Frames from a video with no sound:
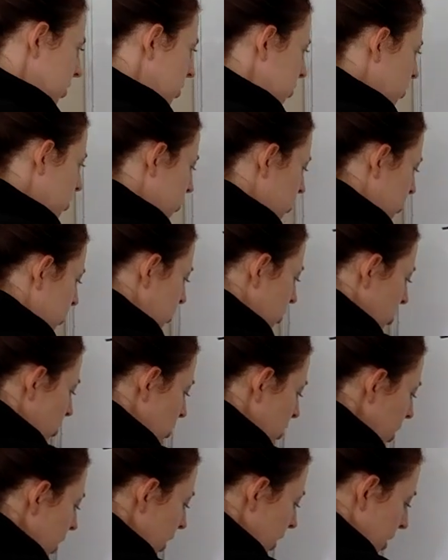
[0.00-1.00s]

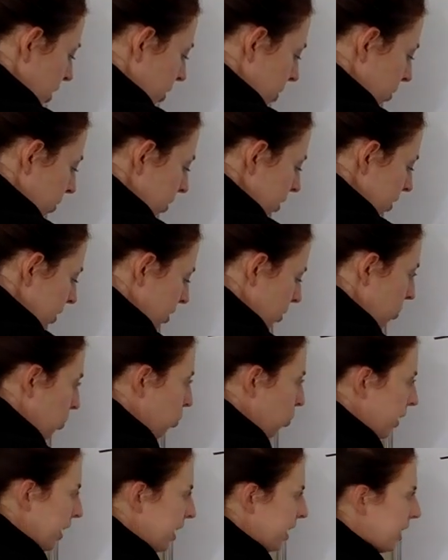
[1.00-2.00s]
So,
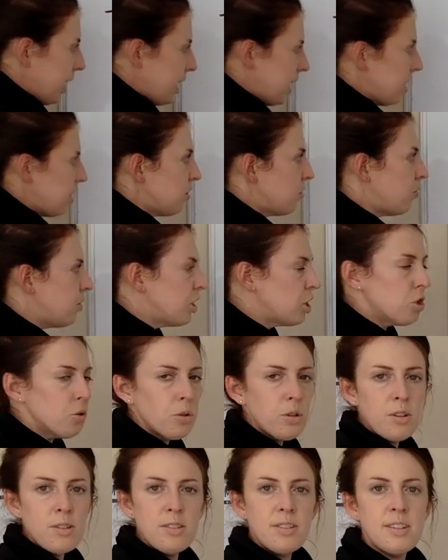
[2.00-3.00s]
when
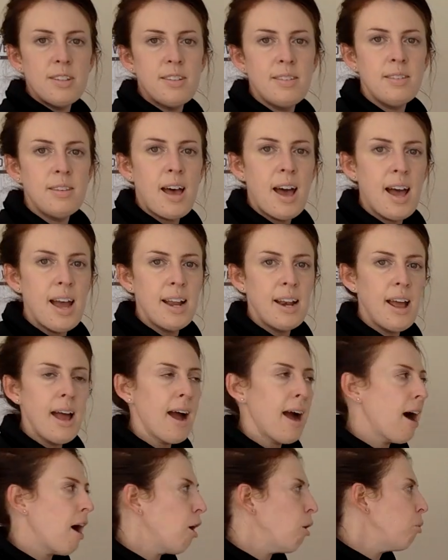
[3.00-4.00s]
individuals decide
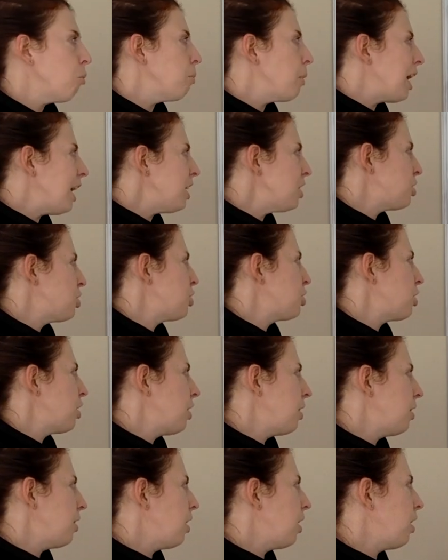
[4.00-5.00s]
how much
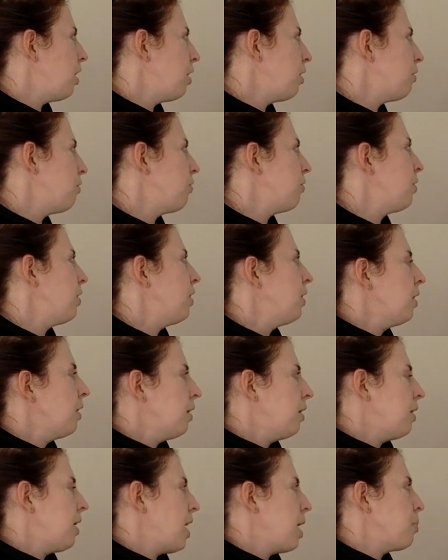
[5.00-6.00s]
of
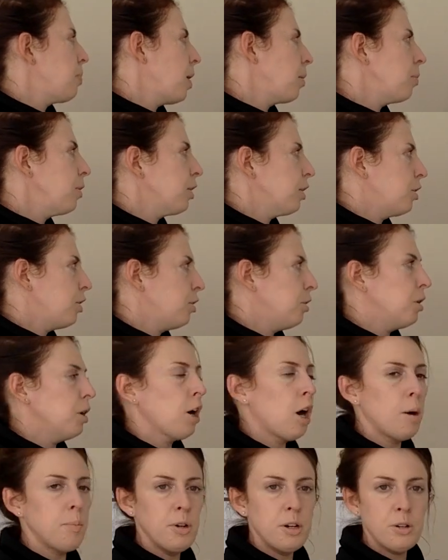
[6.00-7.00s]
a public good or a
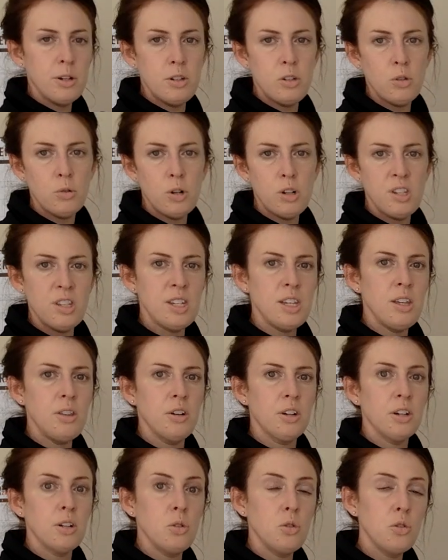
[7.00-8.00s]
common resource to
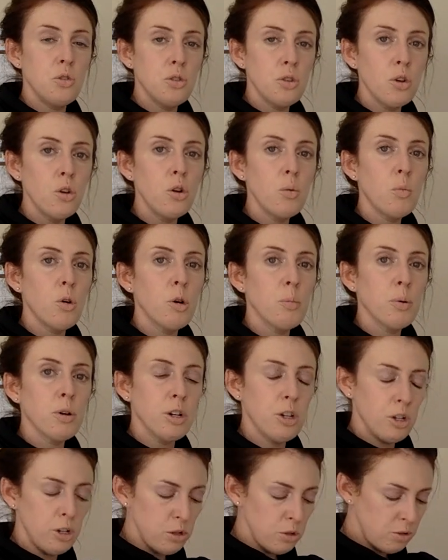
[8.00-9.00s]
either consume or
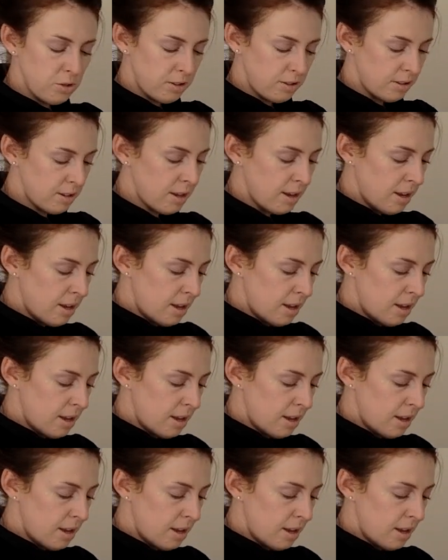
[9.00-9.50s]
produce,